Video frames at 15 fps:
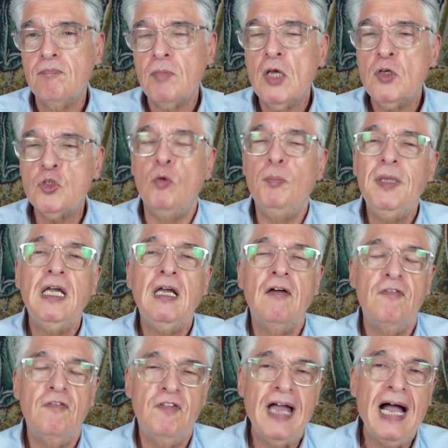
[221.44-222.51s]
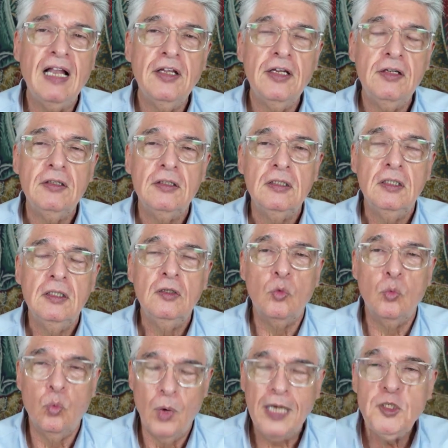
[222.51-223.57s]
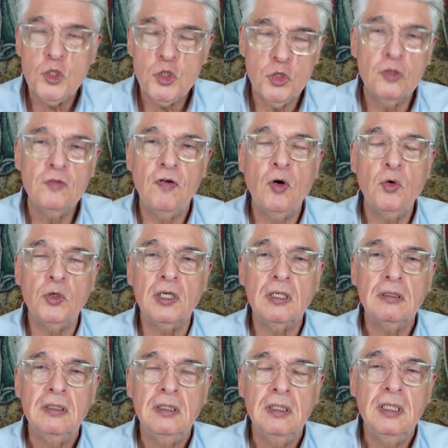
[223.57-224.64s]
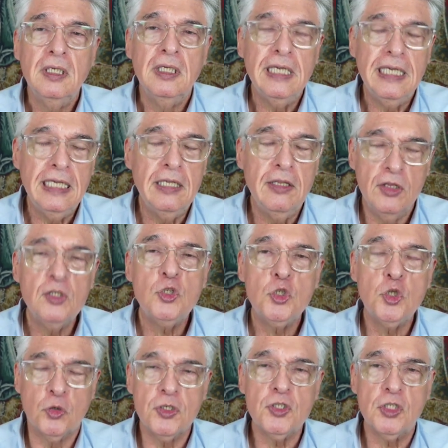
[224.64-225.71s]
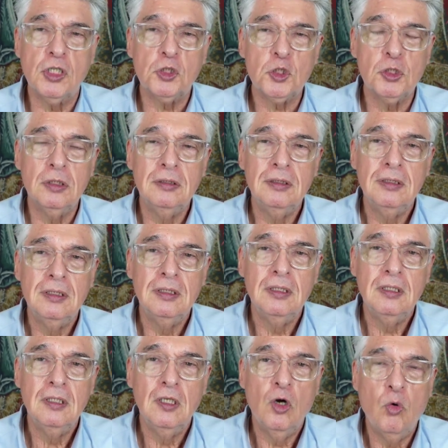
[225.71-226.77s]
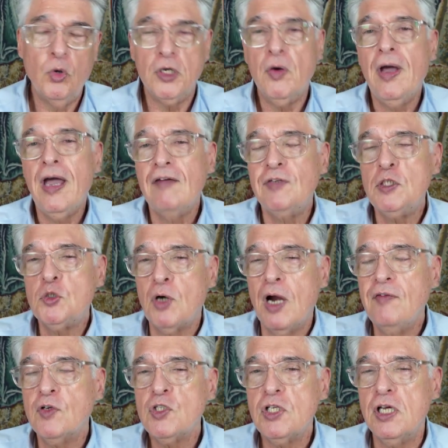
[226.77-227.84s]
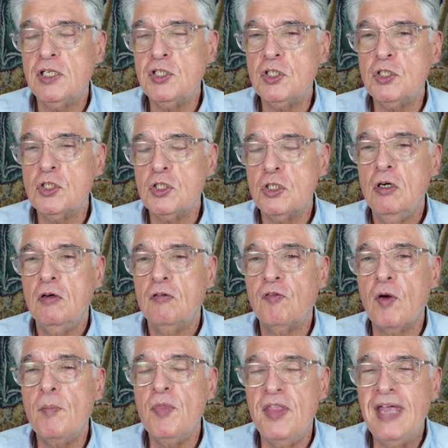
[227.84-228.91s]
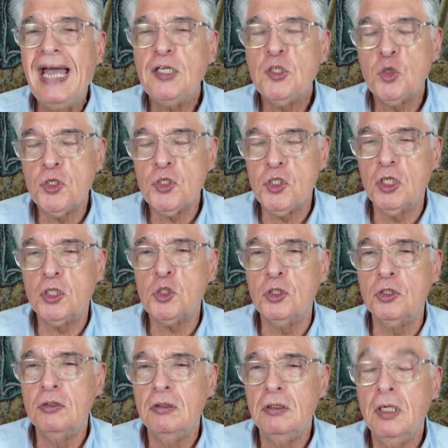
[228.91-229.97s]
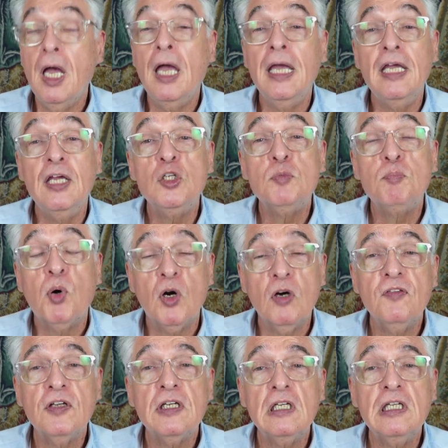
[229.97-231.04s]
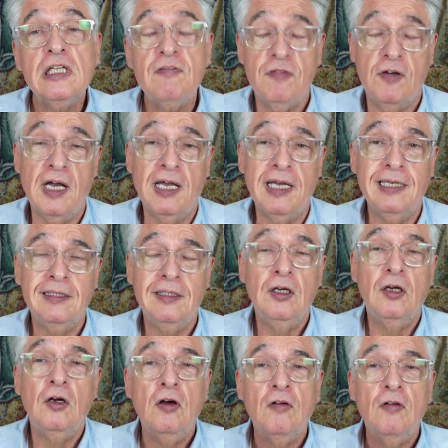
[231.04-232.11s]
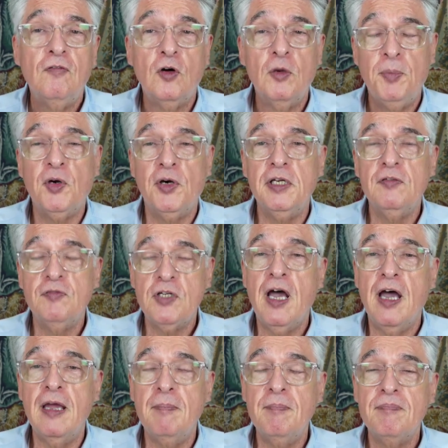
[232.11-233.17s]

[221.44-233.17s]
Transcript: So being a valid registered voter in this jurisdiction, while you have a driver's license from that jurisdiction, is perfectly fine for a period of time.